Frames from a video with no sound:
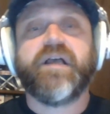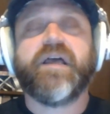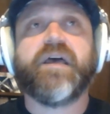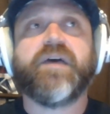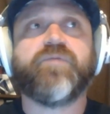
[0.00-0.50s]

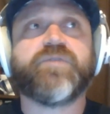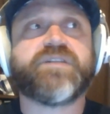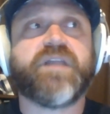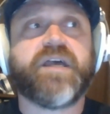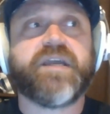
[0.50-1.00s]
and
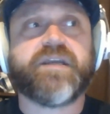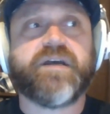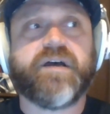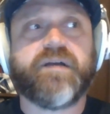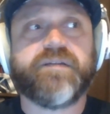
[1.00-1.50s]
was like,
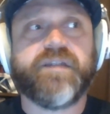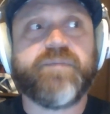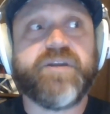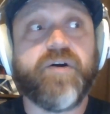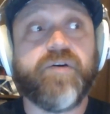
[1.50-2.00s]
um, let
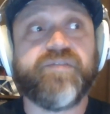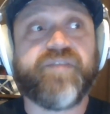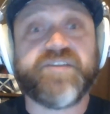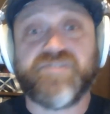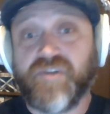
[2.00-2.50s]
me know if
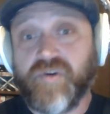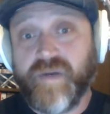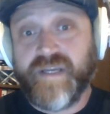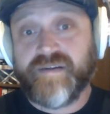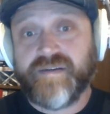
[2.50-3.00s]
I should
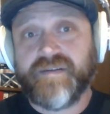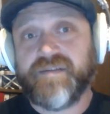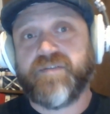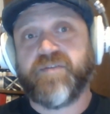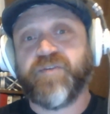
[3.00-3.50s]
quit
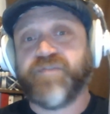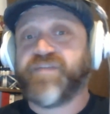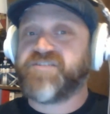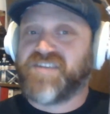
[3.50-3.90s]
or if I should